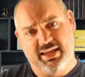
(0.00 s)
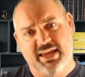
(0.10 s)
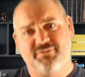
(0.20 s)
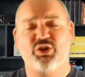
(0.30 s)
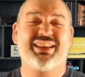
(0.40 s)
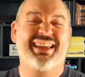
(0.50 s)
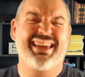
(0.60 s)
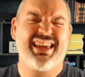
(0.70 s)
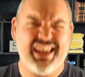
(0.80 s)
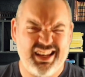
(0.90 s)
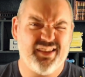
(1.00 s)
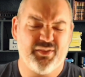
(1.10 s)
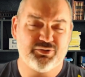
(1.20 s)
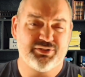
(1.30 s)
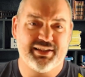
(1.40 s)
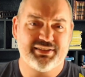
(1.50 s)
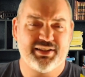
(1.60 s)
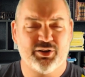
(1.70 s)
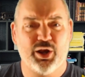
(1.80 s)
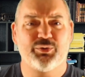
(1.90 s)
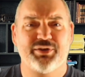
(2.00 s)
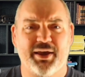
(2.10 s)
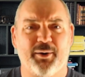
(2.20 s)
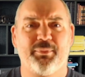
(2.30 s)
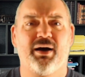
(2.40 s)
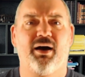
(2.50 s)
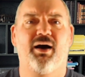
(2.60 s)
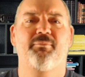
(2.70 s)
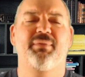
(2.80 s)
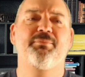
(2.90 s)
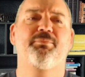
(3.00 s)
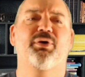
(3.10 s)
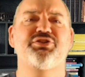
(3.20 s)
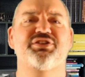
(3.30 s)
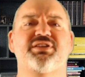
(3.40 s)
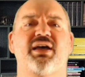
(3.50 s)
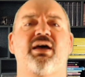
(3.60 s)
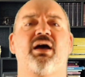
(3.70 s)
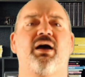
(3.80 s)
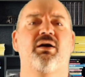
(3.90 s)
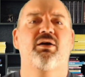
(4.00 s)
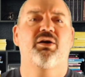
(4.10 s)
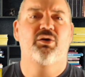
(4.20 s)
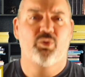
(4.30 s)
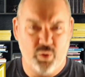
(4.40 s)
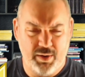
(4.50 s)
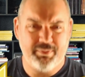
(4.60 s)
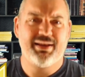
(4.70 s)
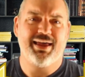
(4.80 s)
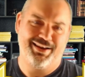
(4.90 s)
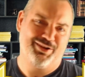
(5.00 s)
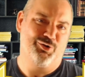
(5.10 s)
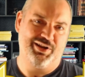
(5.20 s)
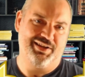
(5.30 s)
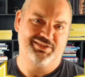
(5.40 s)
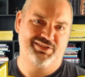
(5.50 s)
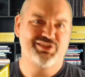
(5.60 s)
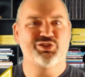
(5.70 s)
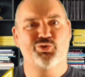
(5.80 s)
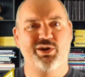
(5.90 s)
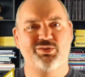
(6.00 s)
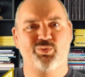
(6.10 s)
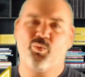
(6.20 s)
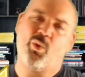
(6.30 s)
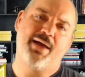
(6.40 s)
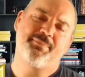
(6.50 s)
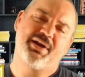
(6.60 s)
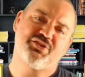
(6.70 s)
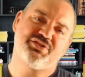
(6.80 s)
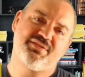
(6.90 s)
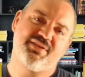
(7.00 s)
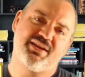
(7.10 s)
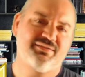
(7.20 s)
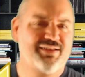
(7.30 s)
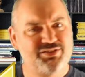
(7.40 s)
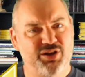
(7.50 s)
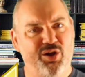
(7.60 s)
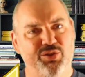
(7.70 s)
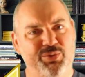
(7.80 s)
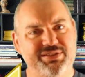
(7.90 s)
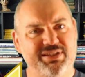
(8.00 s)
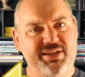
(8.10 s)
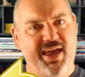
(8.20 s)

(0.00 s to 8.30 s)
If you click any of those links, it'll go to help me purchase equipment and ingredients. This is Chris with Winemaker TV. That's all there is today.